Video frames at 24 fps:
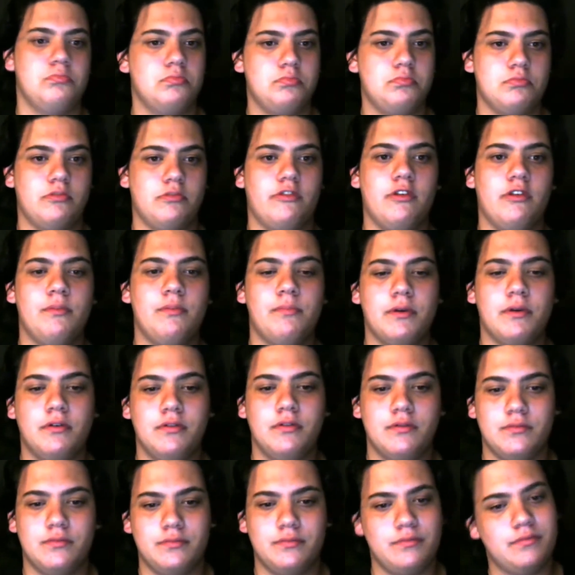Simple.
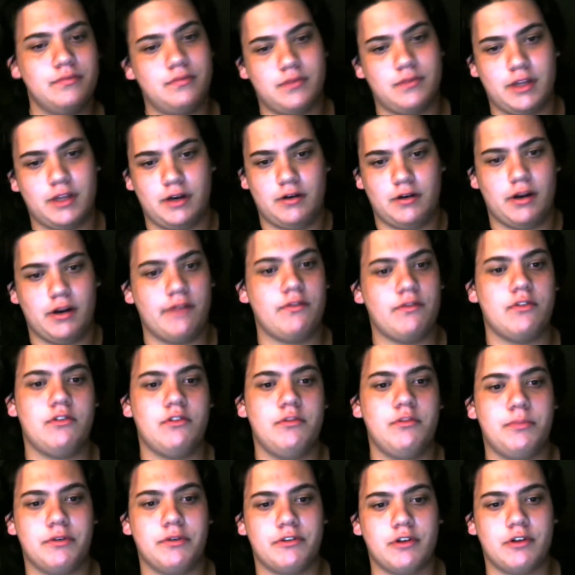They don't have a
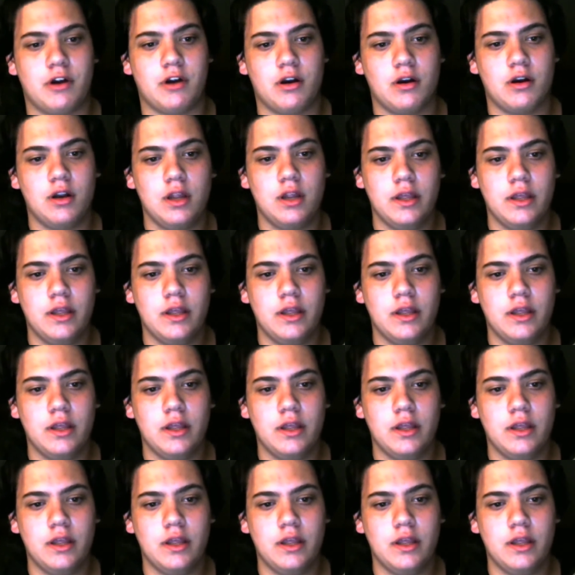superstar.